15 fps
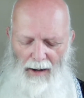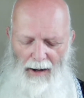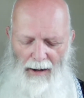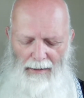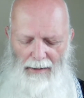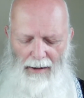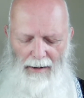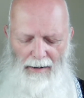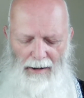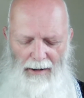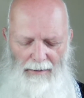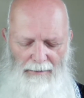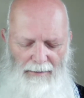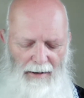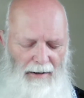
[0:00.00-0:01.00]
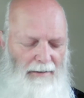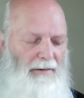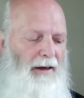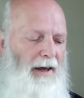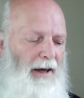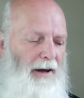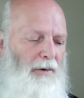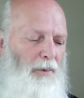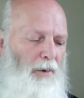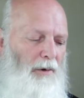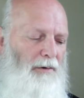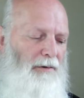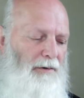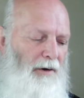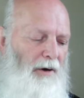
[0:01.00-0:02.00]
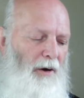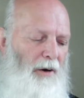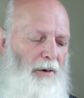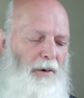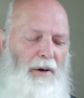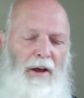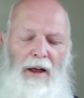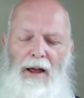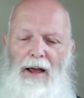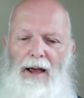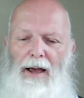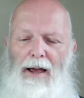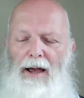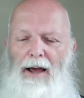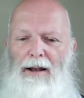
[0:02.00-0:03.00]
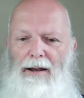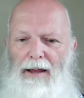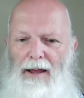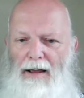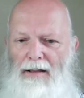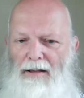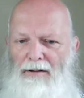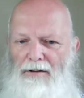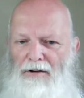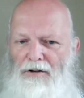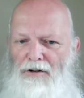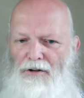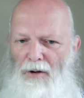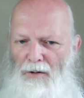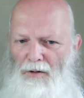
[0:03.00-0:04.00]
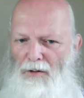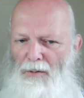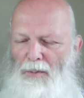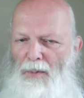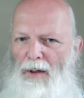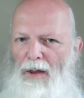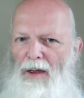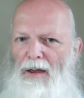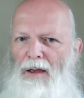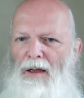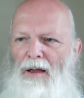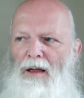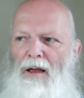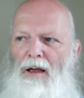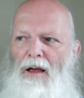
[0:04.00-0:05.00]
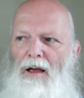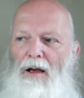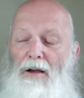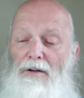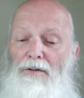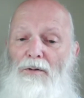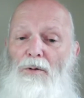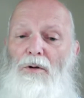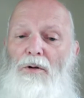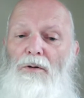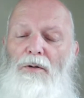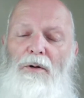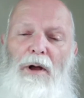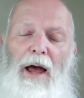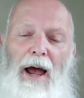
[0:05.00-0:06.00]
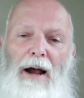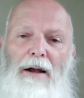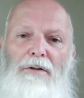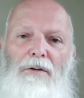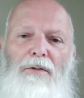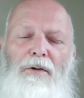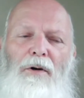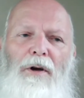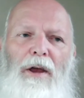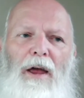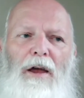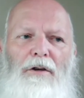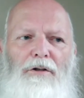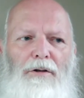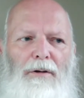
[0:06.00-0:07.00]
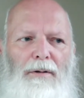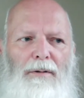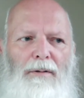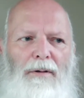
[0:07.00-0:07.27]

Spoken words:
And then it says, it was so. And again, this is shown to be a sort of act of creation.